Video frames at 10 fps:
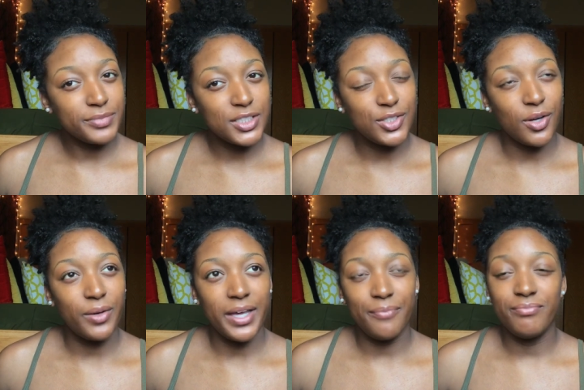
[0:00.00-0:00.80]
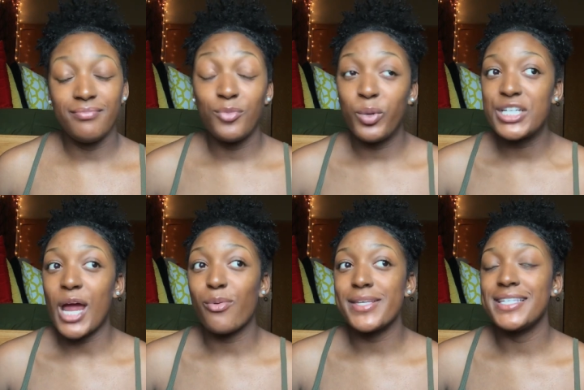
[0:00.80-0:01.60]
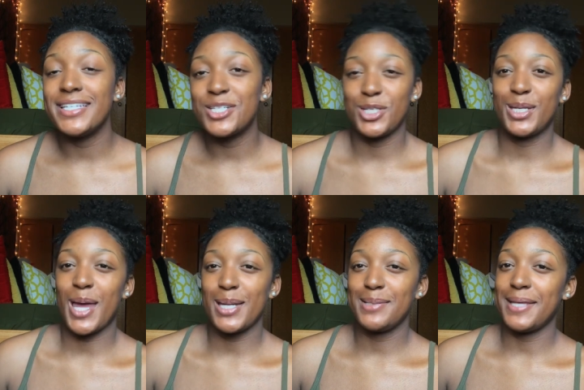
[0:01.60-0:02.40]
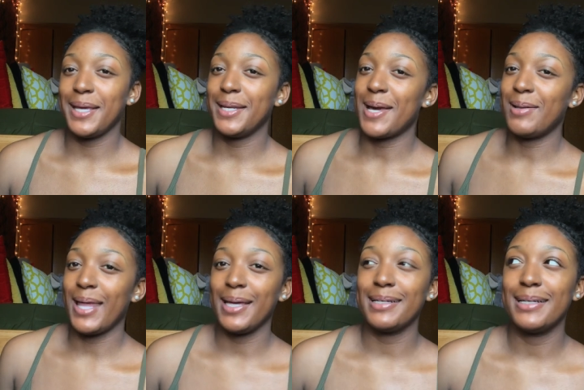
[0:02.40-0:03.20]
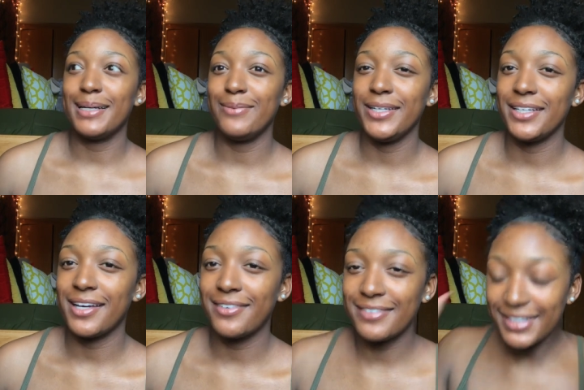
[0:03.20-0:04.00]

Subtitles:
So yeah, which I recently just got taken out like a week ago.